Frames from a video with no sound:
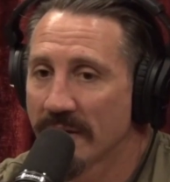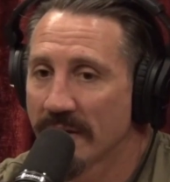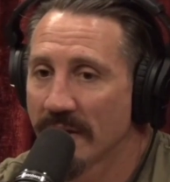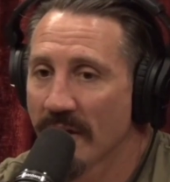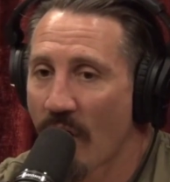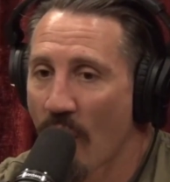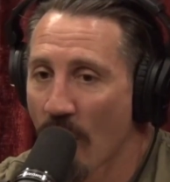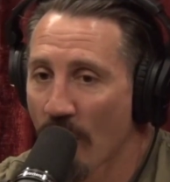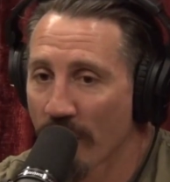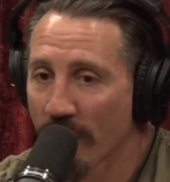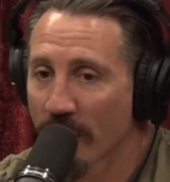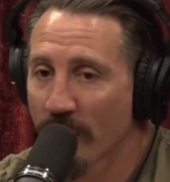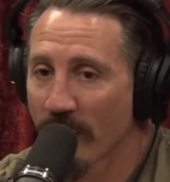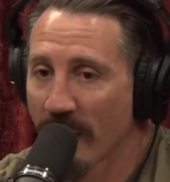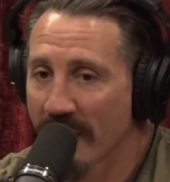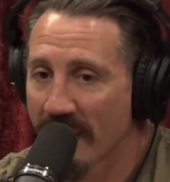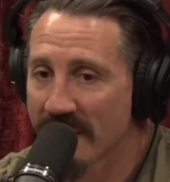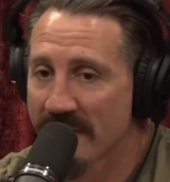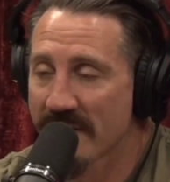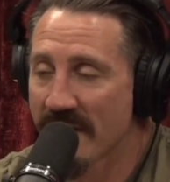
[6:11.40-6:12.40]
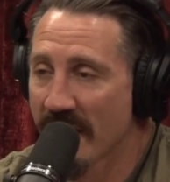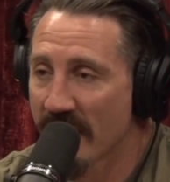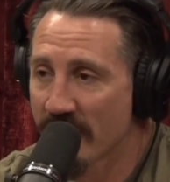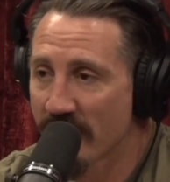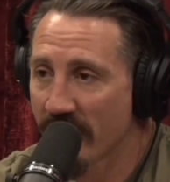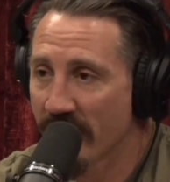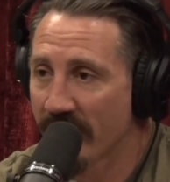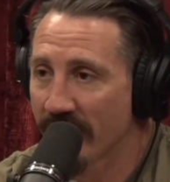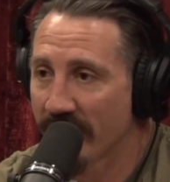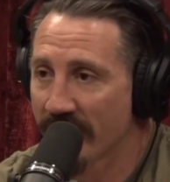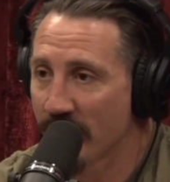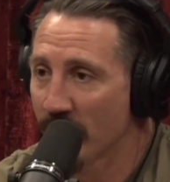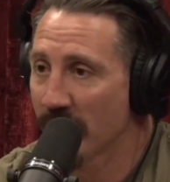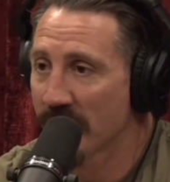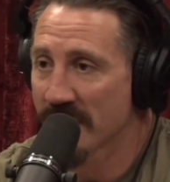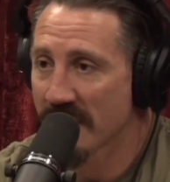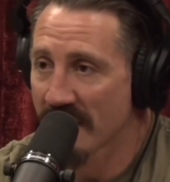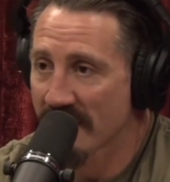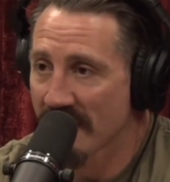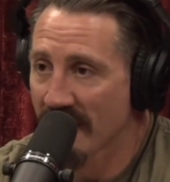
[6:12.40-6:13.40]
are the greatest nation to
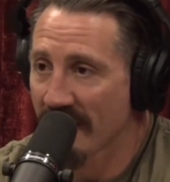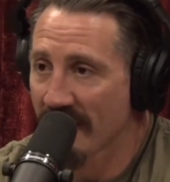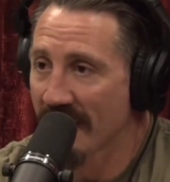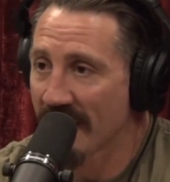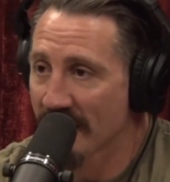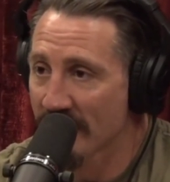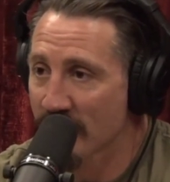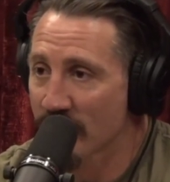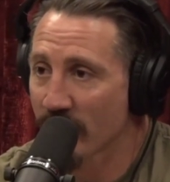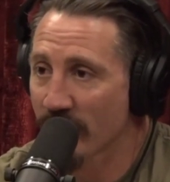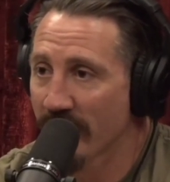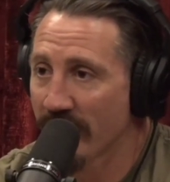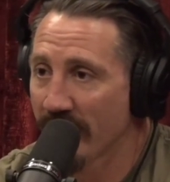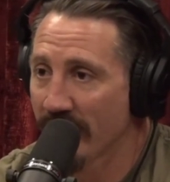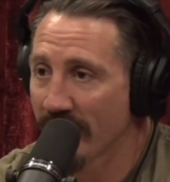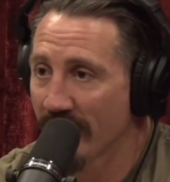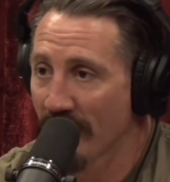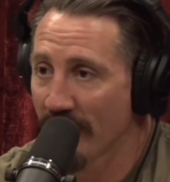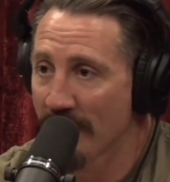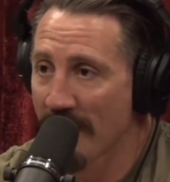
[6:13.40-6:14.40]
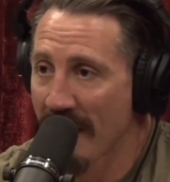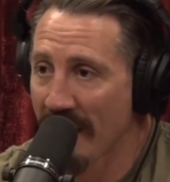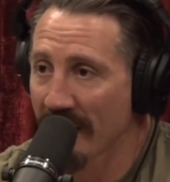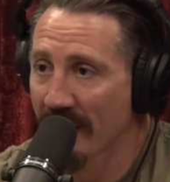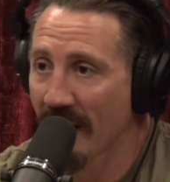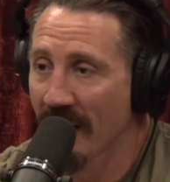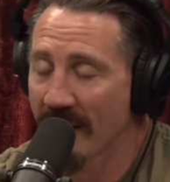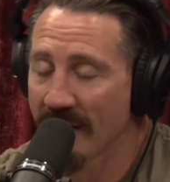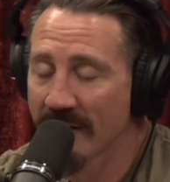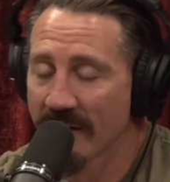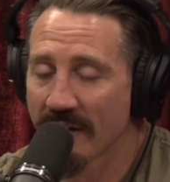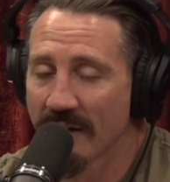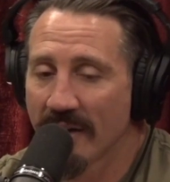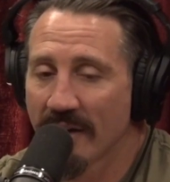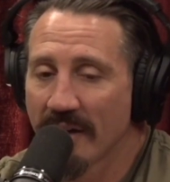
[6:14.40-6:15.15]
exist in the history of mankind.